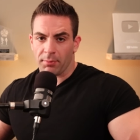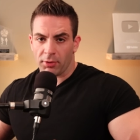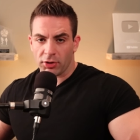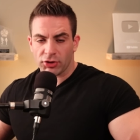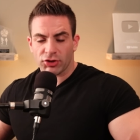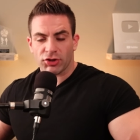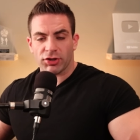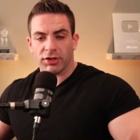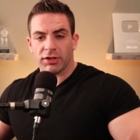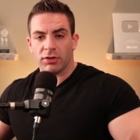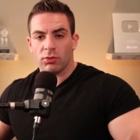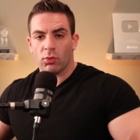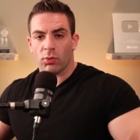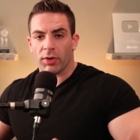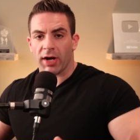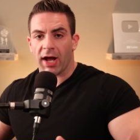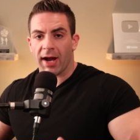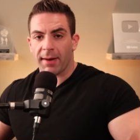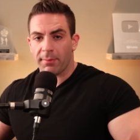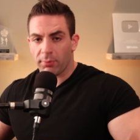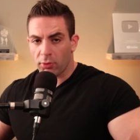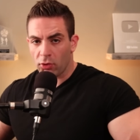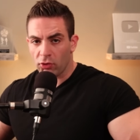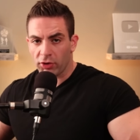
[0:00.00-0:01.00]
And personally, when
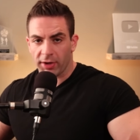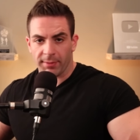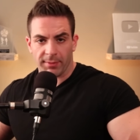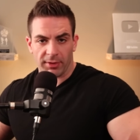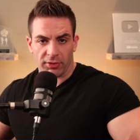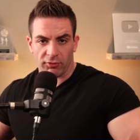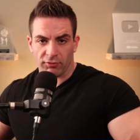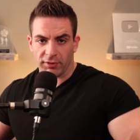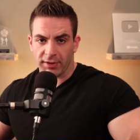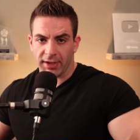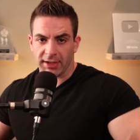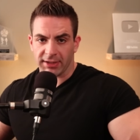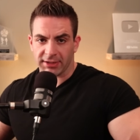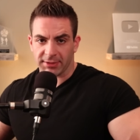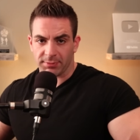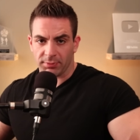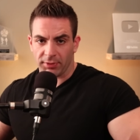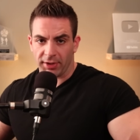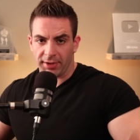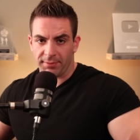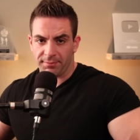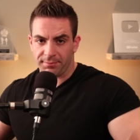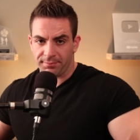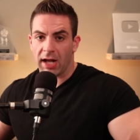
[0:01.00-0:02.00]
I program a three day
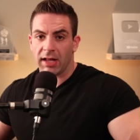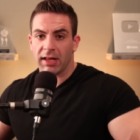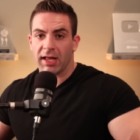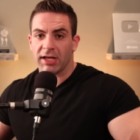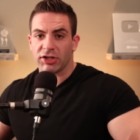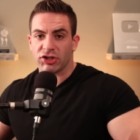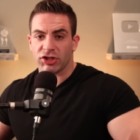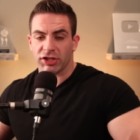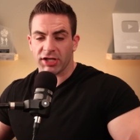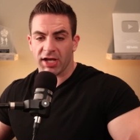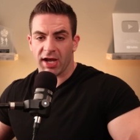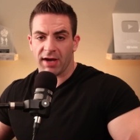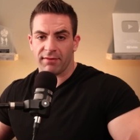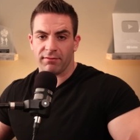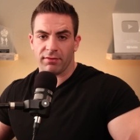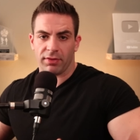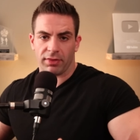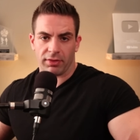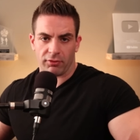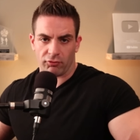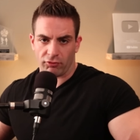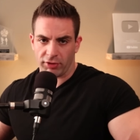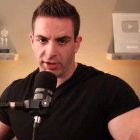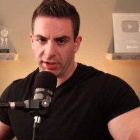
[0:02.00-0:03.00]
split, I'll actually have
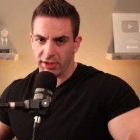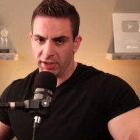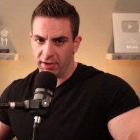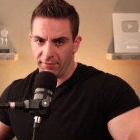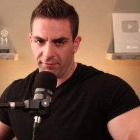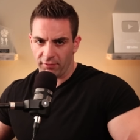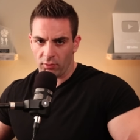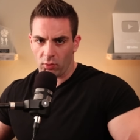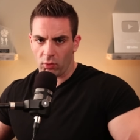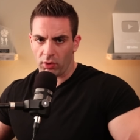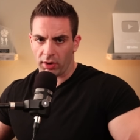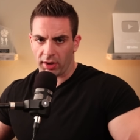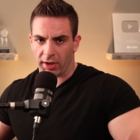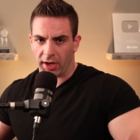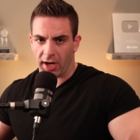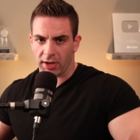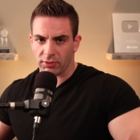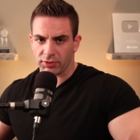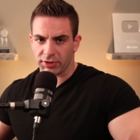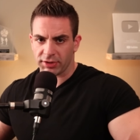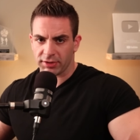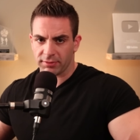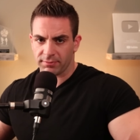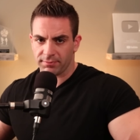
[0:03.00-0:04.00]
three different
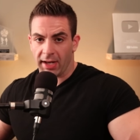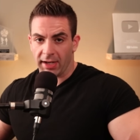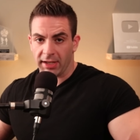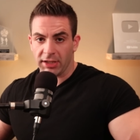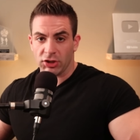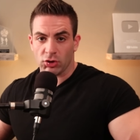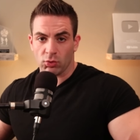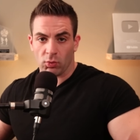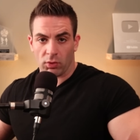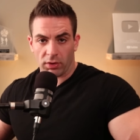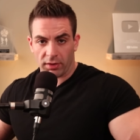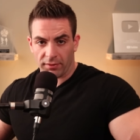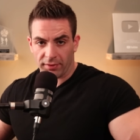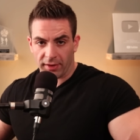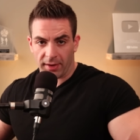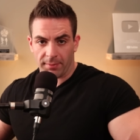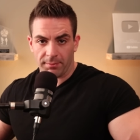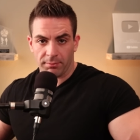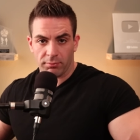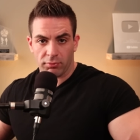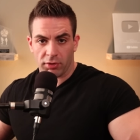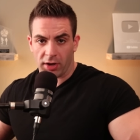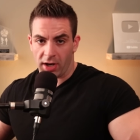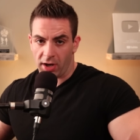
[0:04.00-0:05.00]
workouts, and each one of
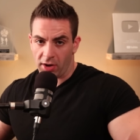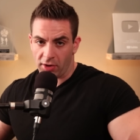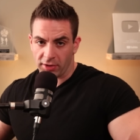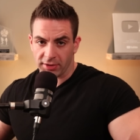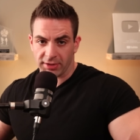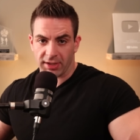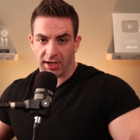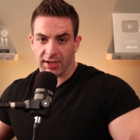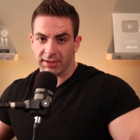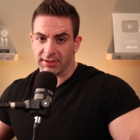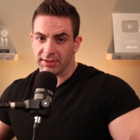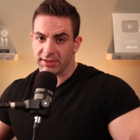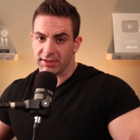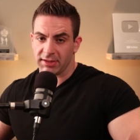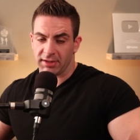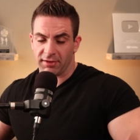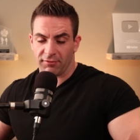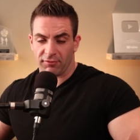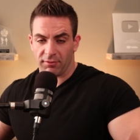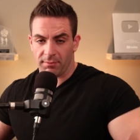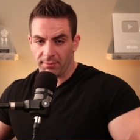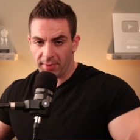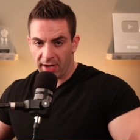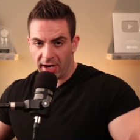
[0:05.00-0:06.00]
them prioritizes a
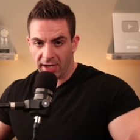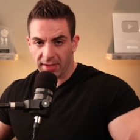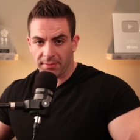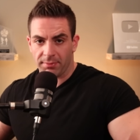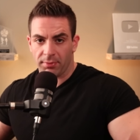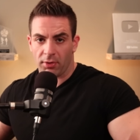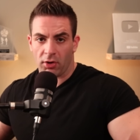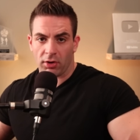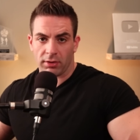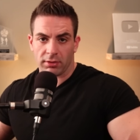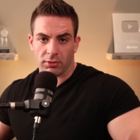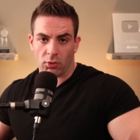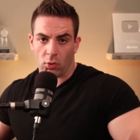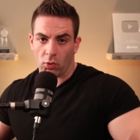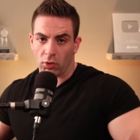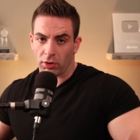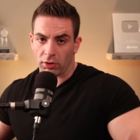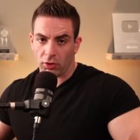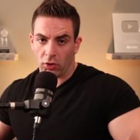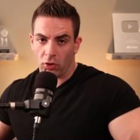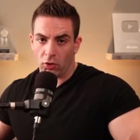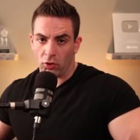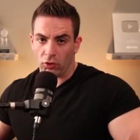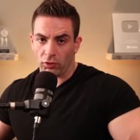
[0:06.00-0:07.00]
different body part or
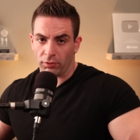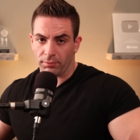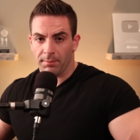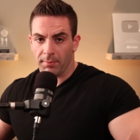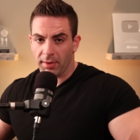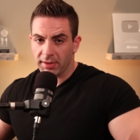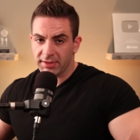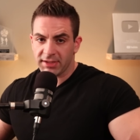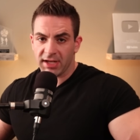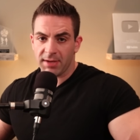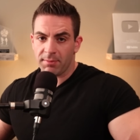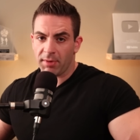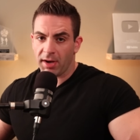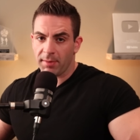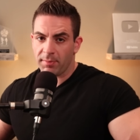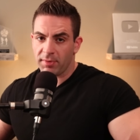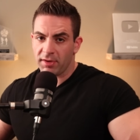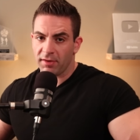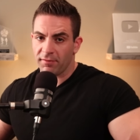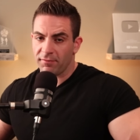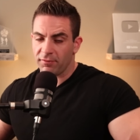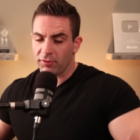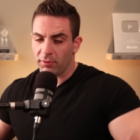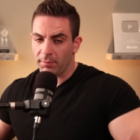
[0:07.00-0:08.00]
a goal. Monday might
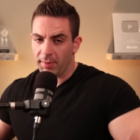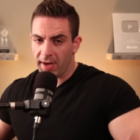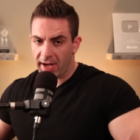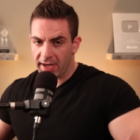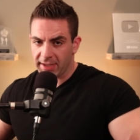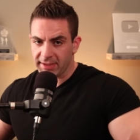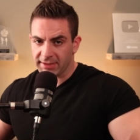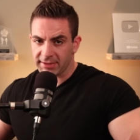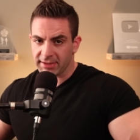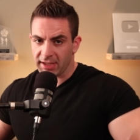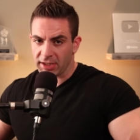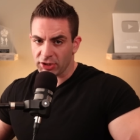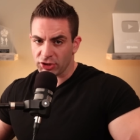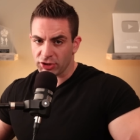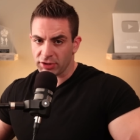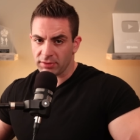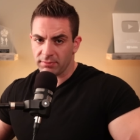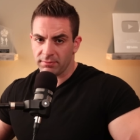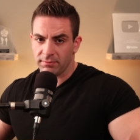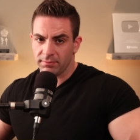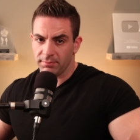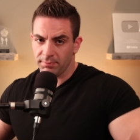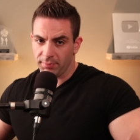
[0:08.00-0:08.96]
be a full body session,